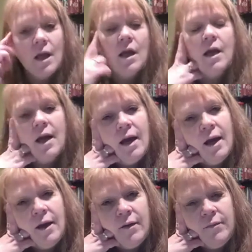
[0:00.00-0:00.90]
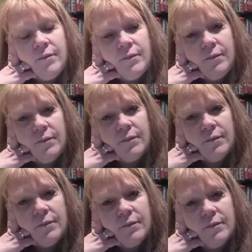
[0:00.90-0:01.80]

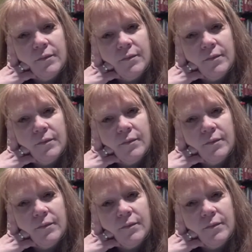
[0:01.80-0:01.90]
(no one is talking)